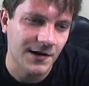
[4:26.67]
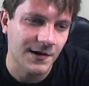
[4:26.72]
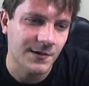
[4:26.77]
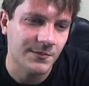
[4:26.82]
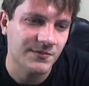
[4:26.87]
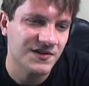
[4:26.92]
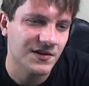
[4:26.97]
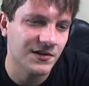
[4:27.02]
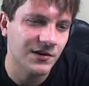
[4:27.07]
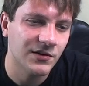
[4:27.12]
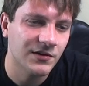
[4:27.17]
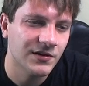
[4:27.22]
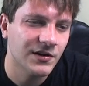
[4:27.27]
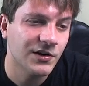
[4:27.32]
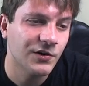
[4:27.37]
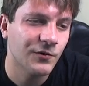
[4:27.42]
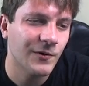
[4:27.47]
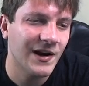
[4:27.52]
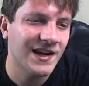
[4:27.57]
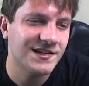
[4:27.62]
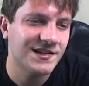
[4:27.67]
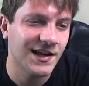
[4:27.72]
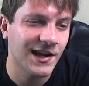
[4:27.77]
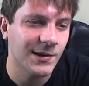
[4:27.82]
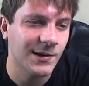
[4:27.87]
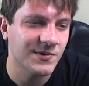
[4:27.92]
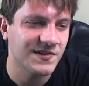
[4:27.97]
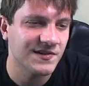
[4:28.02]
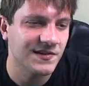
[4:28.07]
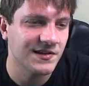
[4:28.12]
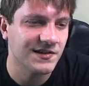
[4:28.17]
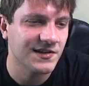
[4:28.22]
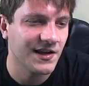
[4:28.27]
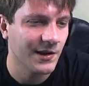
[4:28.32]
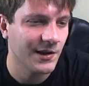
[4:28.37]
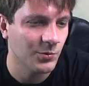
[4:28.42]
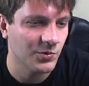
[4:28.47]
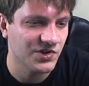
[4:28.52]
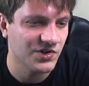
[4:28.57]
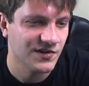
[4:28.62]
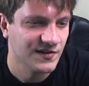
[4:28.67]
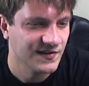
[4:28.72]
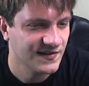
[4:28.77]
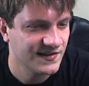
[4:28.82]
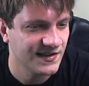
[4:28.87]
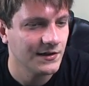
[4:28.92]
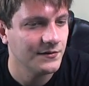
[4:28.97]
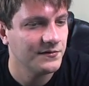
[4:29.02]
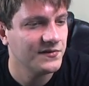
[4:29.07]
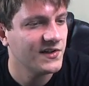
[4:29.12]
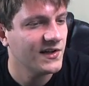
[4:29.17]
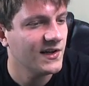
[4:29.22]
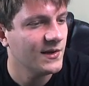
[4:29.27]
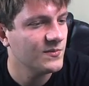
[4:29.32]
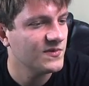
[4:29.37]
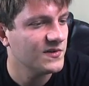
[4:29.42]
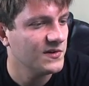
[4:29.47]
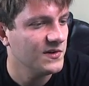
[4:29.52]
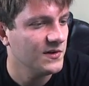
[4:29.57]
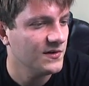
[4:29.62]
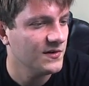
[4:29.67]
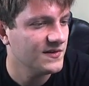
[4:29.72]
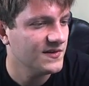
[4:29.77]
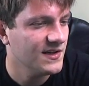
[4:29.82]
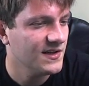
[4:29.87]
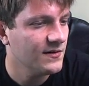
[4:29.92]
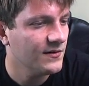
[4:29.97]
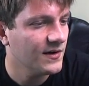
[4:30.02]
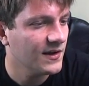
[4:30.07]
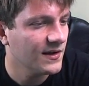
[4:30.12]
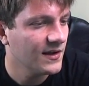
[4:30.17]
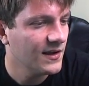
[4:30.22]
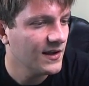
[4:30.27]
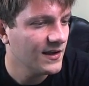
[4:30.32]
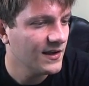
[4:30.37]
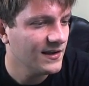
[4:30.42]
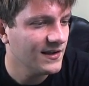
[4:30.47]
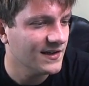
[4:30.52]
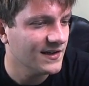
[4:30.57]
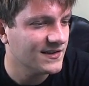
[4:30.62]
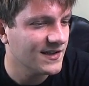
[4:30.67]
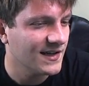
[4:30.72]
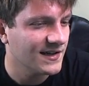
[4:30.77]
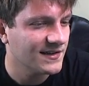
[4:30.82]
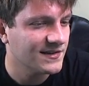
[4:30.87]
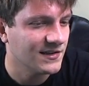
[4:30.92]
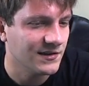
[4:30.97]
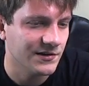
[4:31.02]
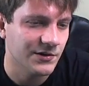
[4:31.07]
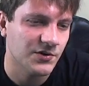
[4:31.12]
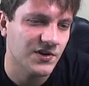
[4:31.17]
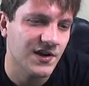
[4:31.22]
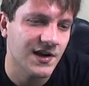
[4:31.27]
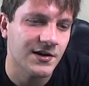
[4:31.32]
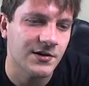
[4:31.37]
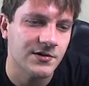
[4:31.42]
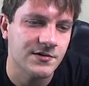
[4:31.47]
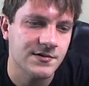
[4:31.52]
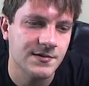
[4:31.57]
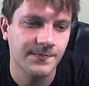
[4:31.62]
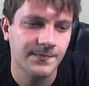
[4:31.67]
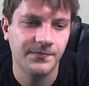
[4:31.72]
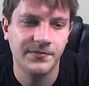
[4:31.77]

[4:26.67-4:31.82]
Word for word: Um, so the, the gray time is the time which is self time. So you can see like gettext and locale